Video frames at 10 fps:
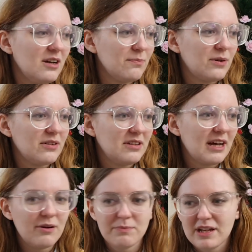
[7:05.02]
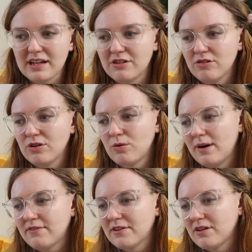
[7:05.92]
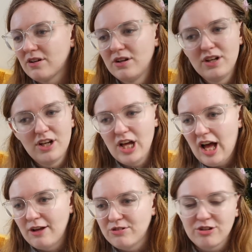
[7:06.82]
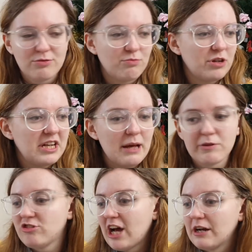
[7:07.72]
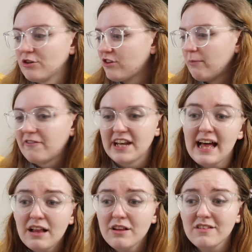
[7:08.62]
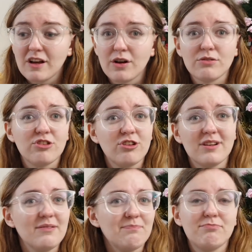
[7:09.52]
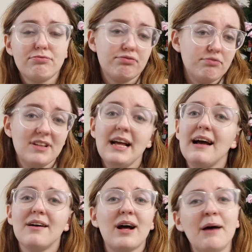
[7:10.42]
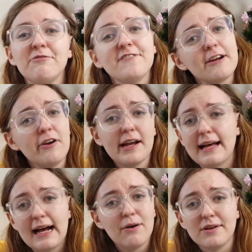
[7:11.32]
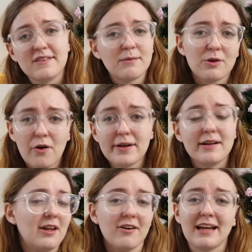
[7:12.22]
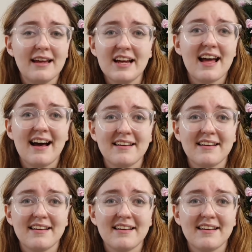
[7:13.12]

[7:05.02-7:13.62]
But now I'm like, I don't know whether I should rename the channel something else or should. I'm figuring it out as I'm going along here, guys.